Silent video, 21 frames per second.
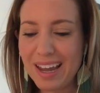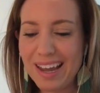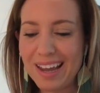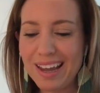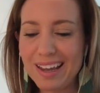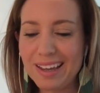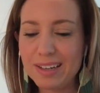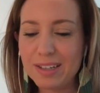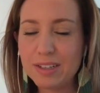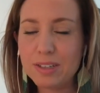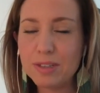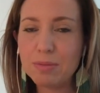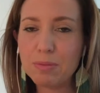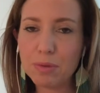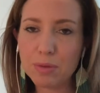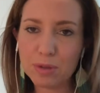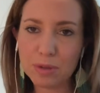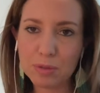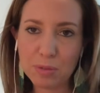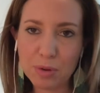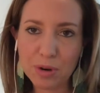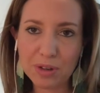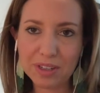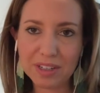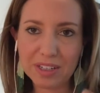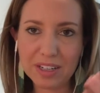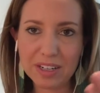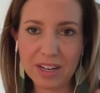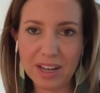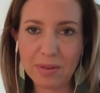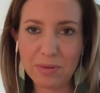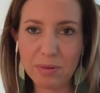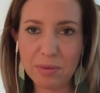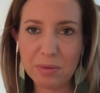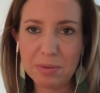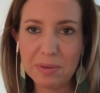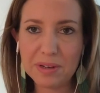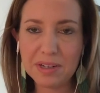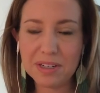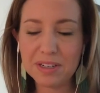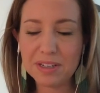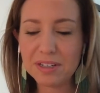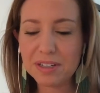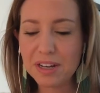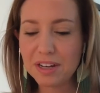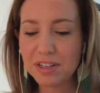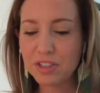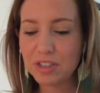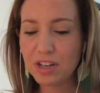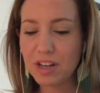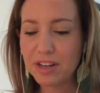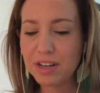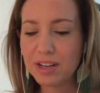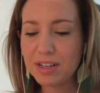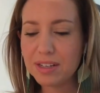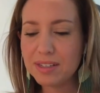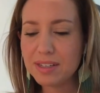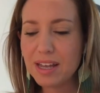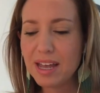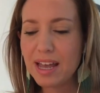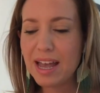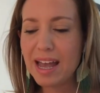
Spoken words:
and most importantly today what we wanted to touch on is